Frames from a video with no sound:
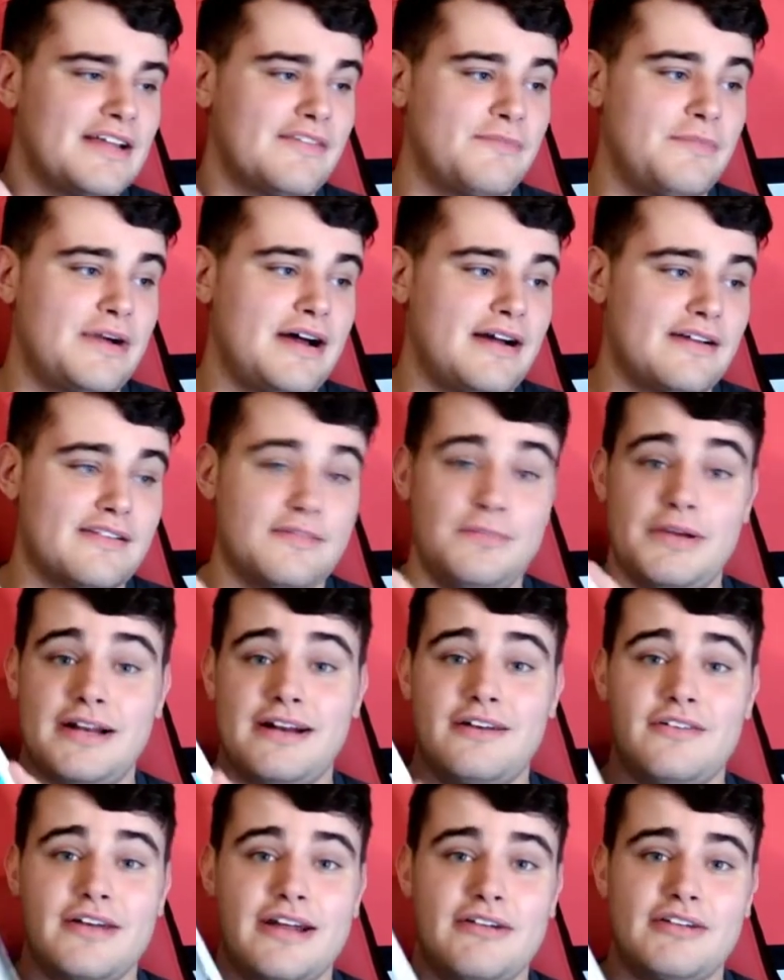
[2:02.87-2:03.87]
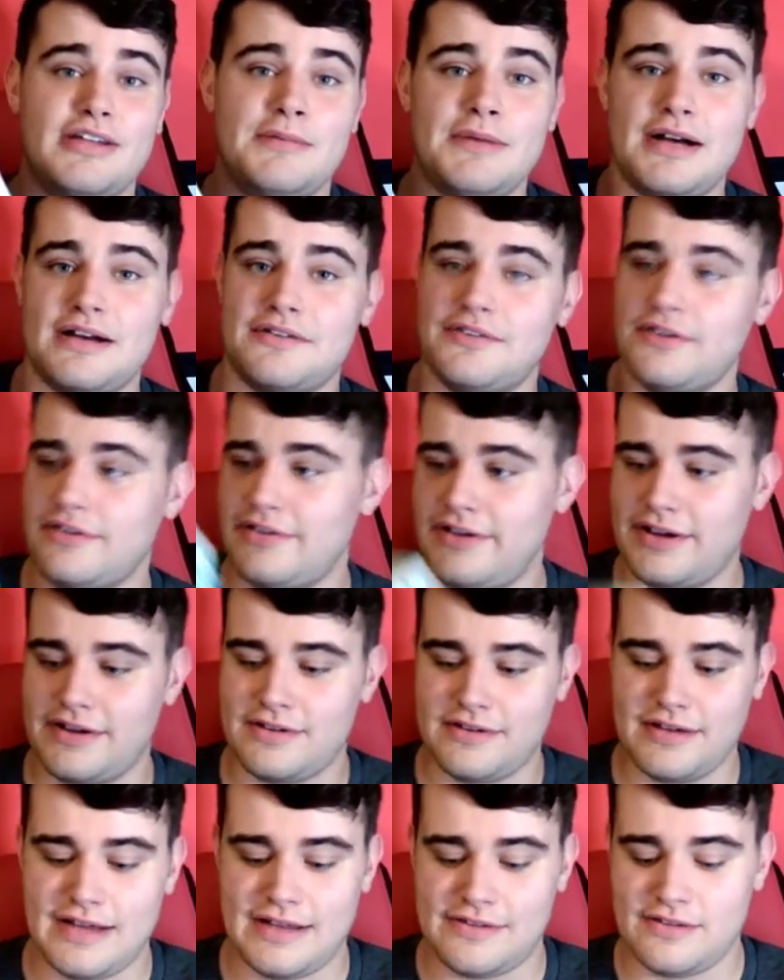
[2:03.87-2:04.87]
box, but I don't care what the box looks like
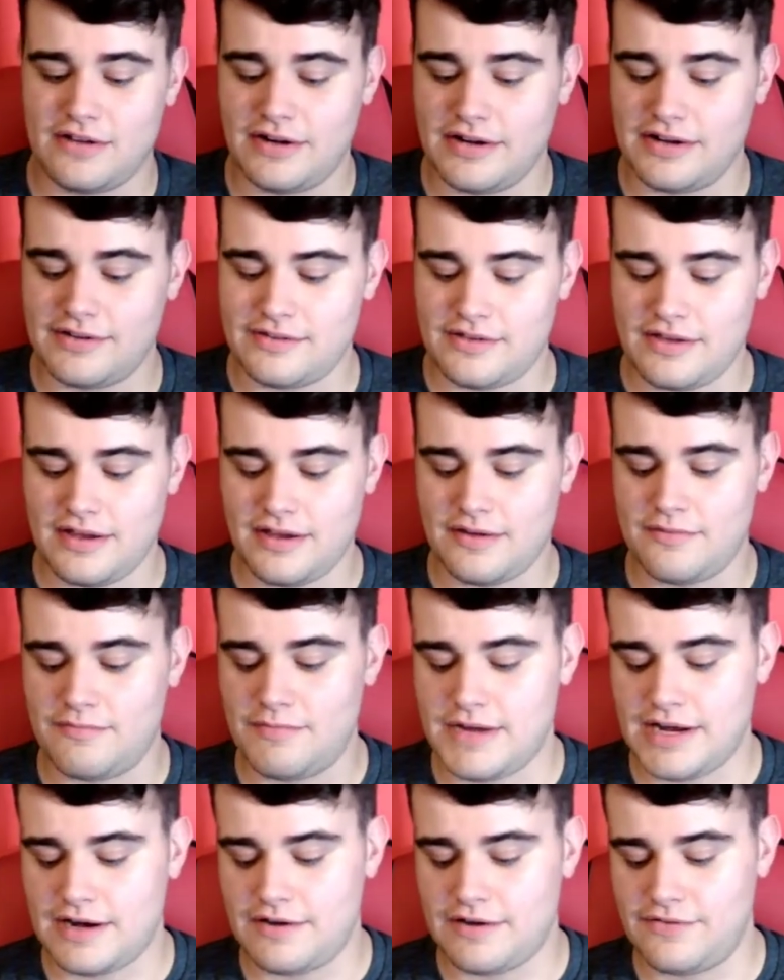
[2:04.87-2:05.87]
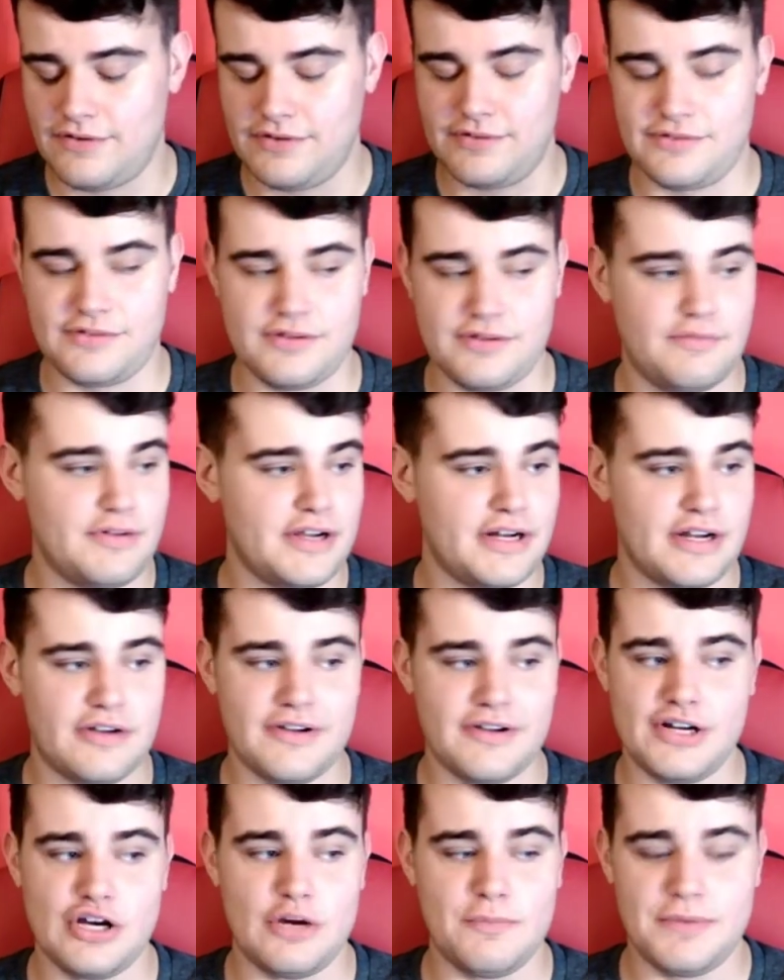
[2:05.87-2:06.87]
as long as the microphone is good. We're going to go
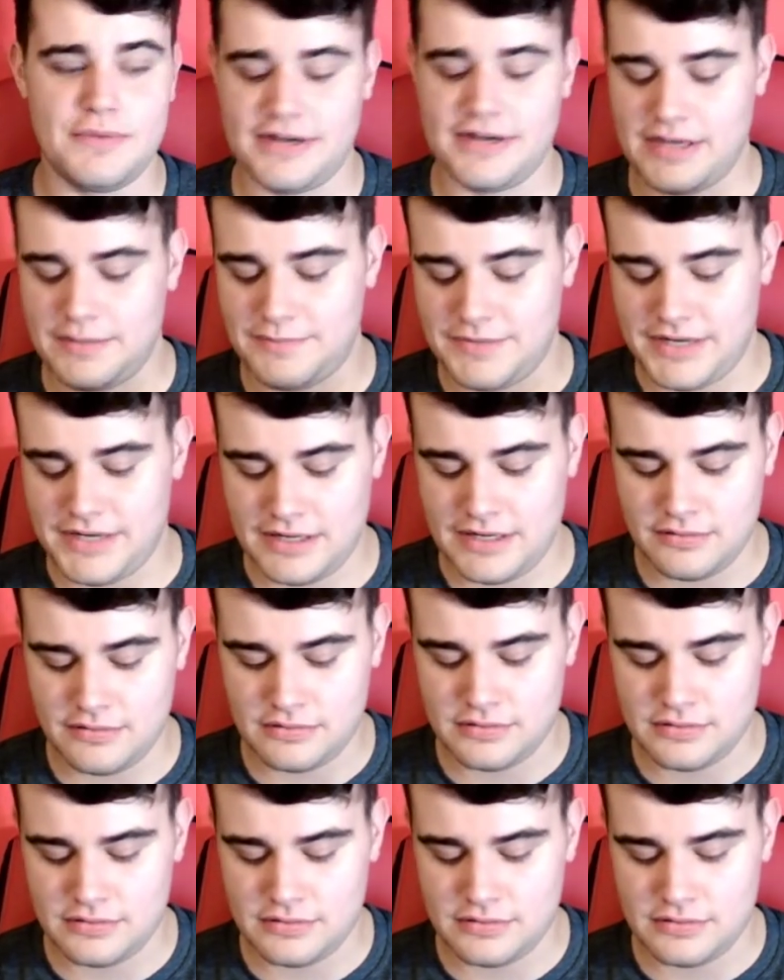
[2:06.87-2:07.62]
ahead and open it up now.